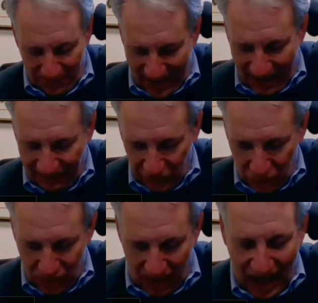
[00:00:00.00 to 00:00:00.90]

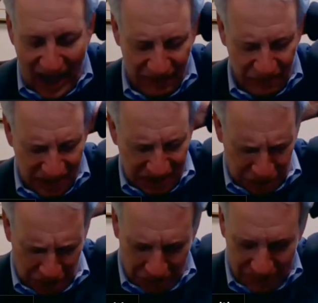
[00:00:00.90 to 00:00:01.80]
after a highly
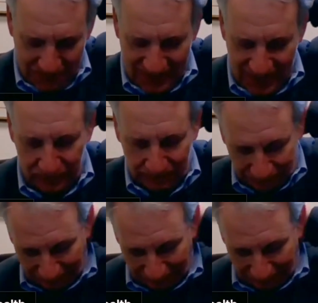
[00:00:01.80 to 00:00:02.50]
sugared meal,